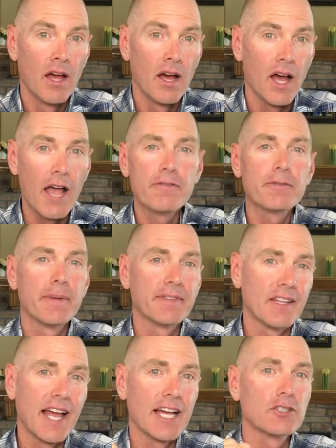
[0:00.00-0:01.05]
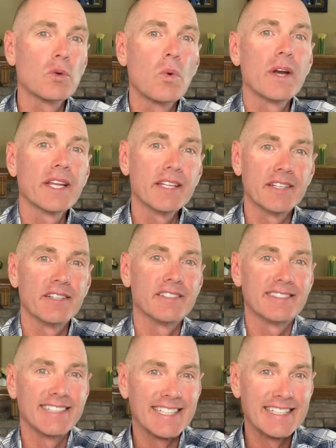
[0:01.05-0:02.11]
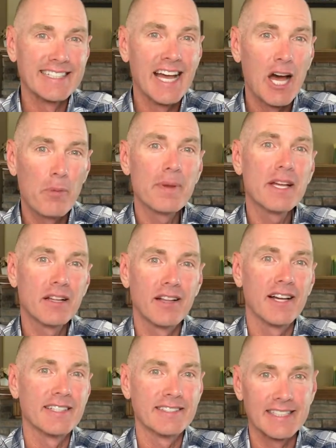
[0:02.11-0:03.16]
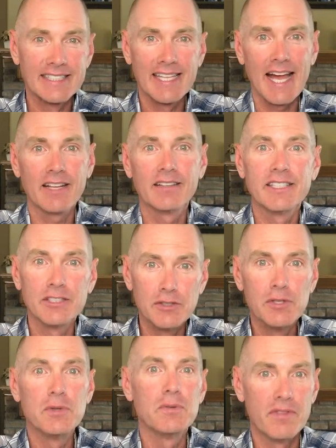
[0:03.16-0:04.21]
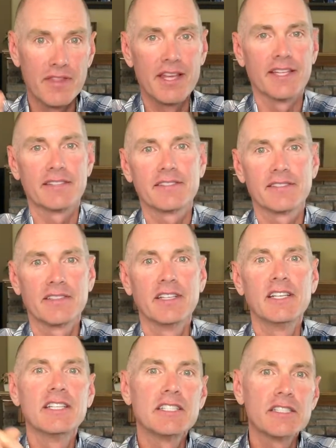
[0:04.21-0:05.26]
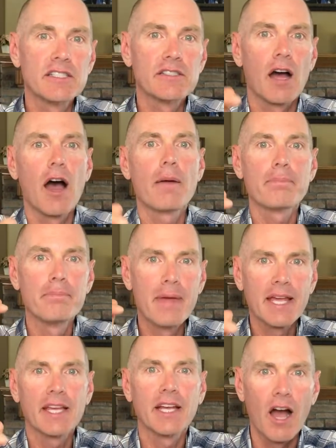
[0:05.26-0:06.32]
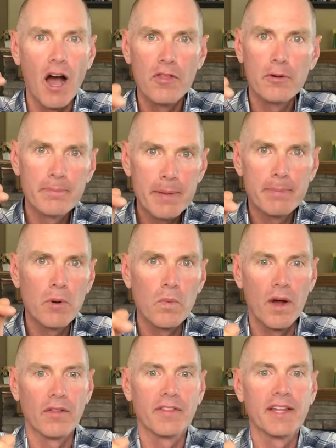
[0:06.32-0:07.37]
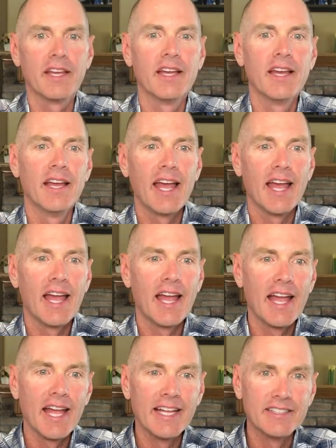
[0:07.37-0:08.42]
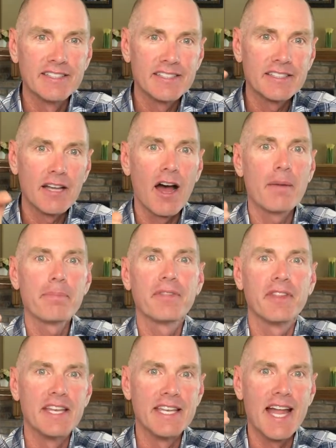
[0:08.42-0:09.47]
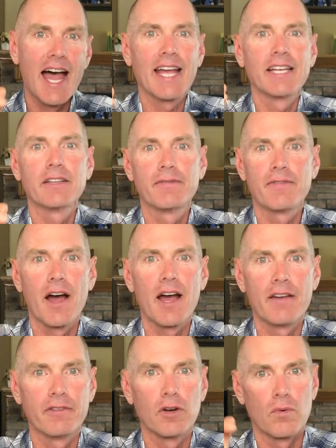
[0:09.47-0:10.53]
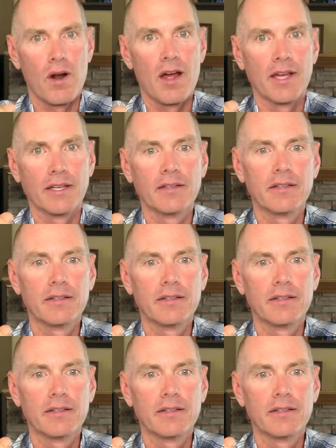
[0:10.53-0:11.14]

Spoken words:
I've spent the last 20 years helping clients exactly do this. Stop making other people wealthy and stop the 9-to-5 grind.